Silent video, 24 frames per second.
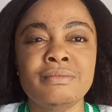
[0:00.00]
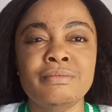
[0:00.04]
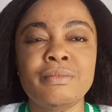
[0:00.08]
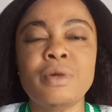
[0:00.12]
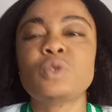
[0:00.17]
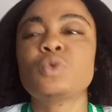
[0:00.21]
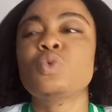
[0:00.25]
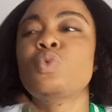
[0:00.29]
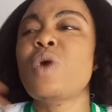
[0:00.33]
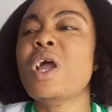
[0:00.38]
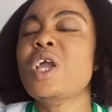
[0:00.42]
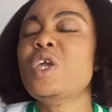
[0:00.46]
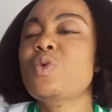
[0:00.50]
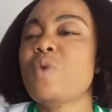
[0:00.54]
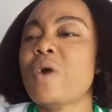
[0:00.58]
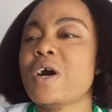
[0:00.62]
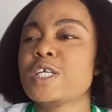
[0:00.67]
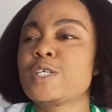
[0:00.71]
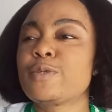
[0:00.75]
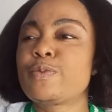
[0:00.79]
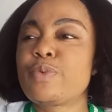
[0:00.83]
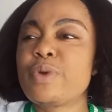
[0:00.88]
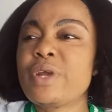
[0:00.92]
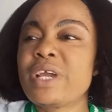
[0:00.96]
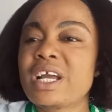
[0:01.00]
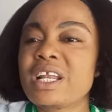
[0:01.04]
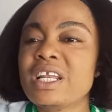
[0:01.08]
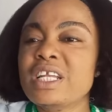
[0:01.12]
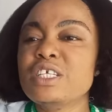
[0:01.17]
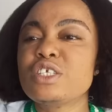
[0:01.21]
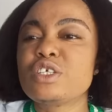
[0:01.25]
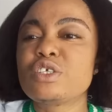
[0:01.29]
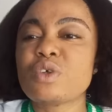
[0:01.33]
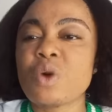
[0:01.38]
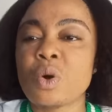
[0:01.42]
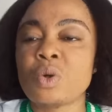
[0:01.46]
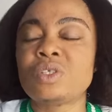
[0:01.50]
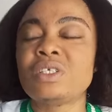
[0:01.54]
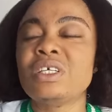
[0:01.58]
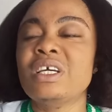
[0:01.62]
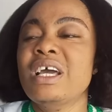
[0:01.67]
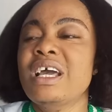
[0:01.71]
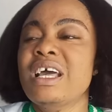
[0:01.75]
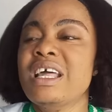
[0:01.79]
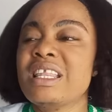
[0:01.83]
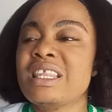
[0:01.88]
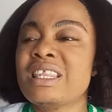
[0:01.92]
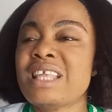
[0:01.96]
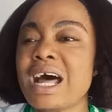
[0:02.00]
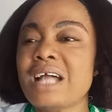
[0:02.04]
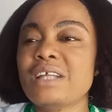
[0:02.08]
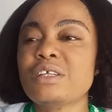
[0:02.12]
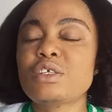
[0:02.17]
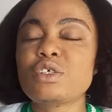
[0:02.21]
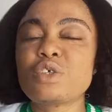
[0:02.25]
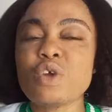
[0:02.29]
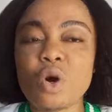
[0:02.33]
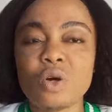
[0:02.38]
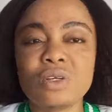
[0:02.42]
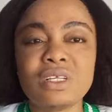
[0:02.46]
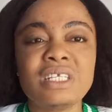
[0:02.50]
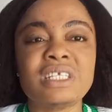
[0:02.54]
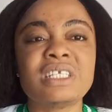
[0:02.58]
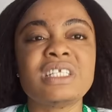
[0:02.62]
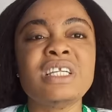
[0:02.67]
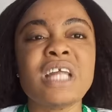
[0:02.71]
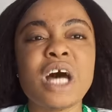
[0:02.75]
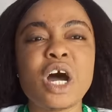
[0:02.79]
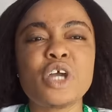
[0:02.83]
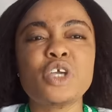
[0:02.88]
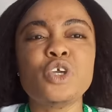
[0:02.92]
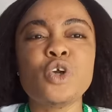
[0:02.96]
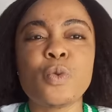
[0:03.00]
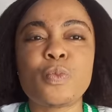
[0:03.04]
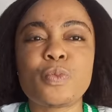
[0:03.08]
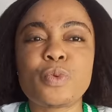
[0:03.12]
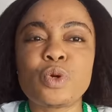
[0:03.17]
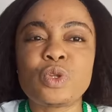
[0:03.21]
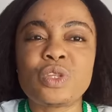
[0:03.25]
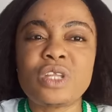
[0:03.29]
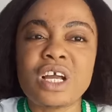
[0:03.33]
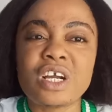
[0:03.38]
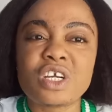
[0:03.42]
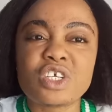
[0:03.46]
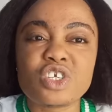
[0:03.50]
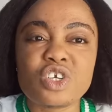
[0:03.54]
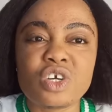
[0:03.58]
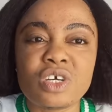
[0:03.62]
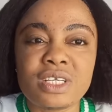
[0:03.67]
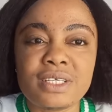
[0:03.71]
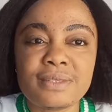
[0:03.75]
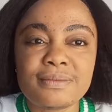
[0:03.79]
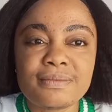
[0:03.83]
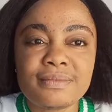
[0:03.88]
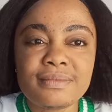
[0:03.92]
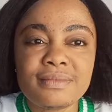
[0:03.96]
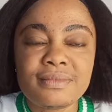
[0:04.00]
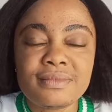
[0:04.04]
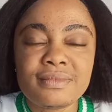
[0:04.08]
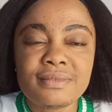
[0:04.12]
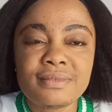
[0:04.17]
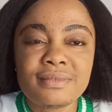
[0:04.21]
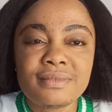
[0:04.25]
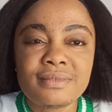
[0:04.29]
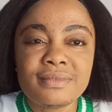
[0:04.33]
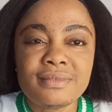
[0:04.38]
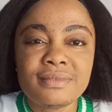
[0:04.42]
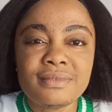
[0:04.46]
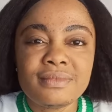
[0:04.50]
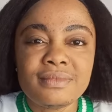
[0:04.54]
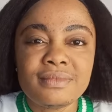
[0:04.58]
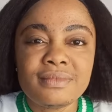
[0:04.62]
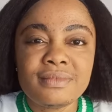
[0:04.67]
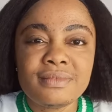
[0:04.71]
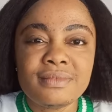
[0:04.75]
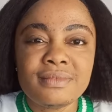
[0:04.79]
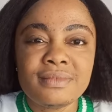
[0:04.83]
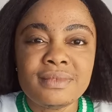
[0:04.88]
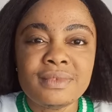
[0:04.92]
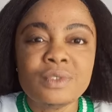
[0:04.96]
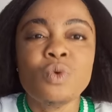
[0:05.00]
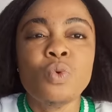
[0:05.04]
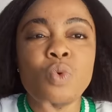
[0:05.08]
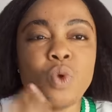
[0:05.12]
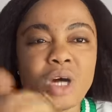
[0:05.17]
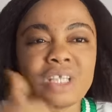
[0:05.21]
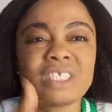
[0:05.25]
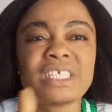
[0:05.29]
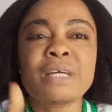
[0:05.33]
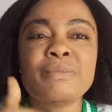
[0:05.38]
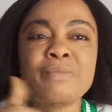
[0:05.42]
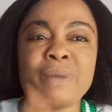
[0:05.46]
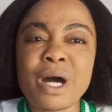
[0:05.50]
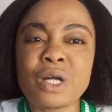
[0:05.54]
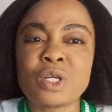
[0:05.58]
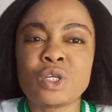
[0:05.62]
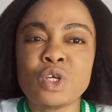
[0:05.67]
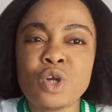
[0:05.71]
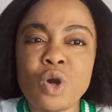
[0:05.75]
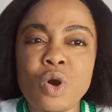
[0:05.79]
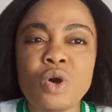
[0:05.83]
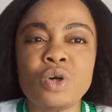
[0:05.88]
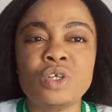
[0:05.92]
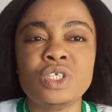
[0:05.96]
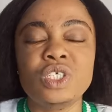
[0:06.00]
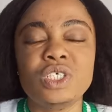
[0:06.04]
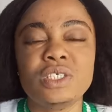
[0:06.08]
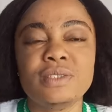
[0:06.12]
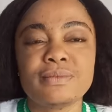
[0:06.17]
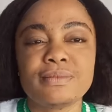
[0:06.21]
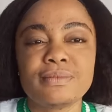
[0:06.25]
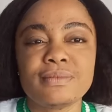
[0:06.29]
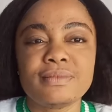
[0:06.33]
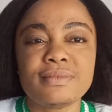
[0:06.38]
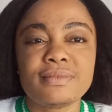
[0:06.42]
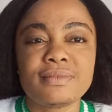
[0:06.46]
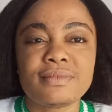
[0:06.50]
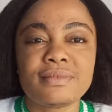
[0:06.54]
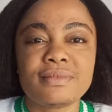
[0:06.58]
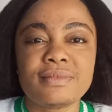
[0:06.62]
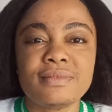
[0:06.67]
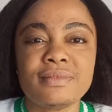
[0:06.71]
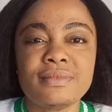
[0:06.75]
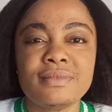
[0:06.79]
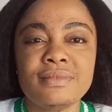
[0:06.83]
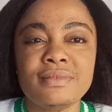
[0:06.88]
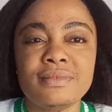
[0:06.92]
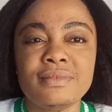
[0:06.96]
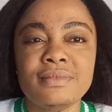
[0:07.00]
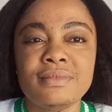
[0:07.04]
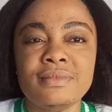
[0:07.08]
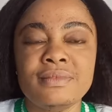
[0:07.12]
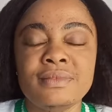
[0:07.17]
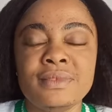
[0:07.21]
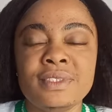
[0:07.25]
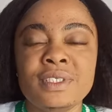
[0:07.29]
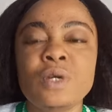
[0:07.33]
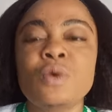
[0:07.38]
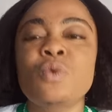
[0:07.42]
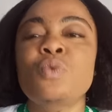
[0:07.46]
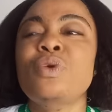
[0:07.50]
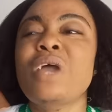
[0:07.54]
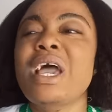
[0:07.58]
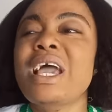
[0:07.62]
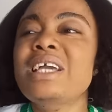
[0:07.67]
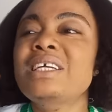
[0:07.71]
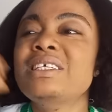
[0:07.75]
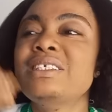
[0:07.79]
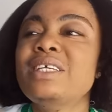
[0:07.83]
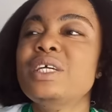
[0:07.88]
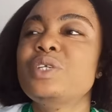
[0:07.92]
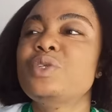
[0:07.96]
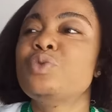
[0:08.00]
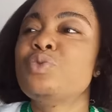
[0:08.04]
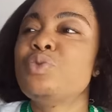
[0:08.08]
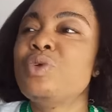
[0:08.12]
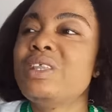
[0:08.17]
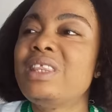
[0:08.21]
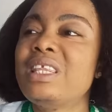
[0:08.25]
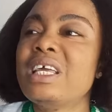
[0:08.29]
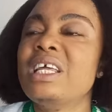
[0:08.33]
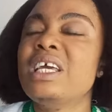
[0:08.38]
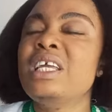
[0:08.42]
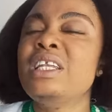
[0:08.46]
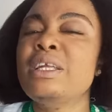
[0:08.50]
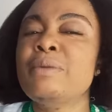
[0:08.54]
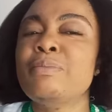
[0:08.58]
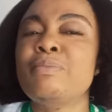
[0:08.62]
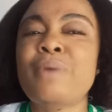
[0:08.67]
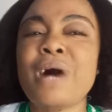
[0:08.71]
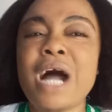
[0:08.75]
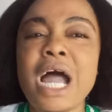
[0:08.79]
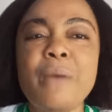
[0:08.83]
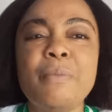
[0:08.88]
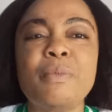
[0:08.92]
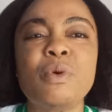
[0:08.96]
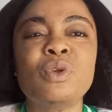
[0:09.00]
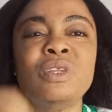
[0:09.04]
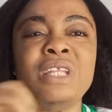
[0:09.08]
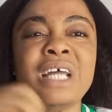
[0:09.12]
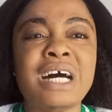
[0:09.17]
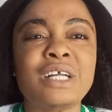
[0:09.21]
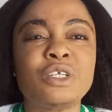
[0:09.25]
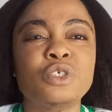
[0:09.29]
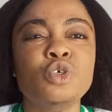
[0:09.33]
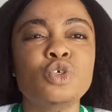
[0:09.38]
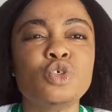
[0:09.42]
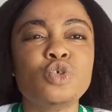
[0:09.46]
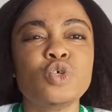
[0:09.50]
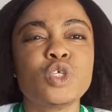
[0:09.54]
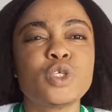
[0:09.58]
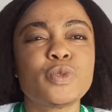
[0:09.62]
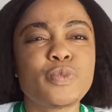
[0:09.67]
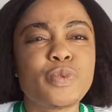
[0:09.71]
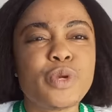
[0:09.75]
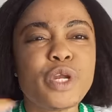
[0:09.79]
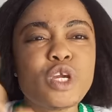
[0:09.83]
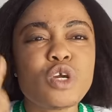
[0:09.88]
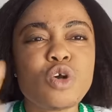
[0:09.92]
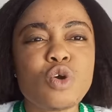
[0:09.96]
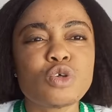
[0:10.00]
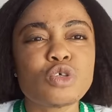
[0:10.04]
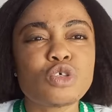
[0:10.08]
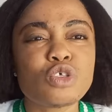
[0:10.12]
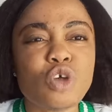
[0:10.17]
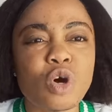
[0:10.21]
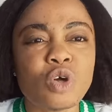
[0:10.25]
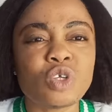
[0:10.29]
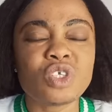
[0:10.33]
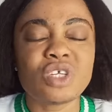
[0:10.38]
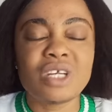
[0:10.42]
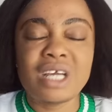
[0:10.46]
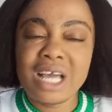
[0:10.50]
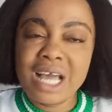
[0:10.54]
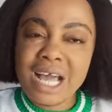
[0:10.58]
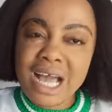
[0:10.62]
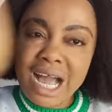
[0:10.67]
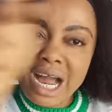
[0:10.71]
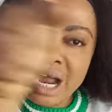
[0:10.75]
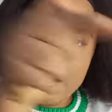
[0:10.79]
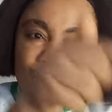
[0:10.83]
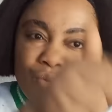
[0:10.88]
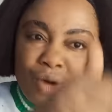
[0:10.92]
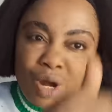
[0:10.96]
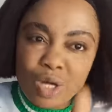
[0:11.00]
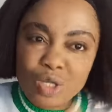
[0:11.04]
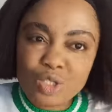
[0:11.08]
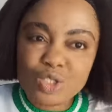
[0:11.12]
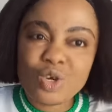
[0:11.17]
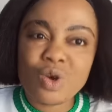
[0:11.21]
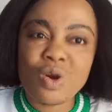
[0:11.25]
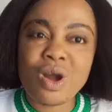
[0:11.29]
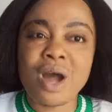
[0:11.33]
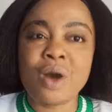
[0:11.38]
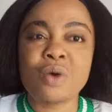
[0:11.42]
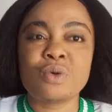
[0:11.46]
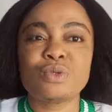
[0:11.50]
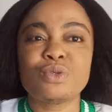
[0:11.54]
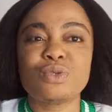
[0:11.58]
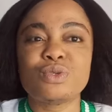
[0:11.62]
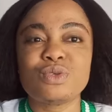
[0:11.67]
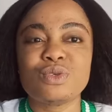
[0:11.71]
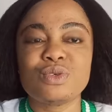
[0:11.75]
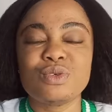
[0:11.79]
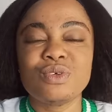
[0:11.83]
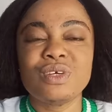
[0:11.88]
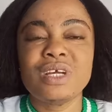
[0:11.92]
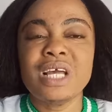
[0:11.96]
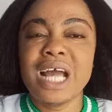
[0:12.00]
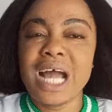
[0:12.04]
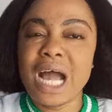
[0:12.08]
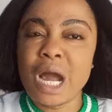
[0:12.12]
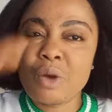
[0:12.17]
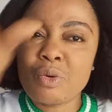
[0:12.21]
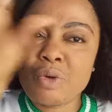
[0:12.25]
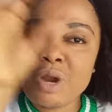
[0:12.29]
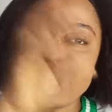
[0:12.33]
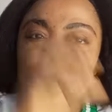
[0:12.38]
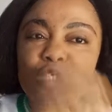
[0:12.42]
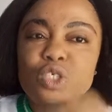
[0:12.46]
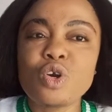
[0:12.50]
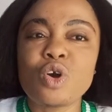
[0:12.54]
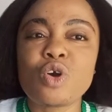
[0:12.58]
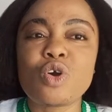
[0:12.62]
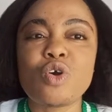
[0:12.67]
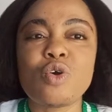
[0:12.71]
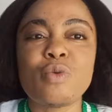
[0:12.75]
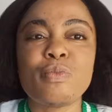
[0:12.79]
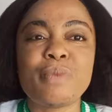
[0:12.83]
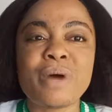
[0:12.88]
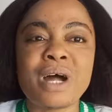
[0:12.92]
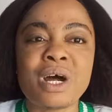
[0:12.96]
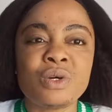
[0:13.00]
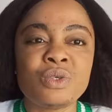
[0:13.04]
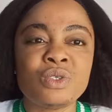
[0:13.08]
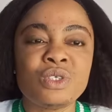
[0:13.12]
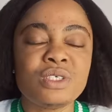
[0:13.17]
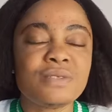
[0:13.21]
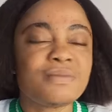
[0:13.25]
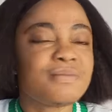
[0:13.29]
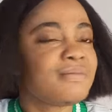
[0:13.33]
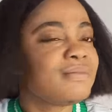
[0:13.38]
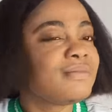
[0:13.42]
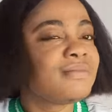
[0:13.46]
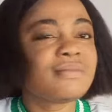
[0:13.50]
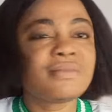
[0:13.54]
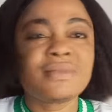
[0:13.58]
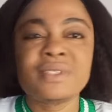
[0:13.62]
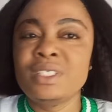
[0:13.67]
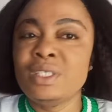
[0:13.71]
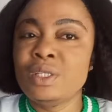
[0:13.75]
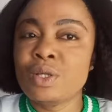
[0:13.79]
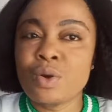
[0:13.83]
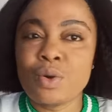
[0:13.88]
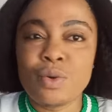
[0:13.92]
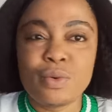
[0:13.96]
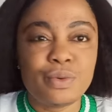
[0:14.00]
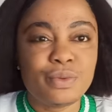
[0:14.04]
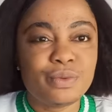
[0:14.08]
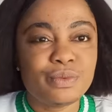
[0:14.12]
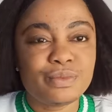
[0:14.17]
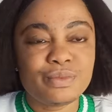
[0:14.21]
But when you are sprinkling salt, that salt is now your protection. What about God? Where is it written in the Bible that you should sprinkle salt around your house, around your compound? No.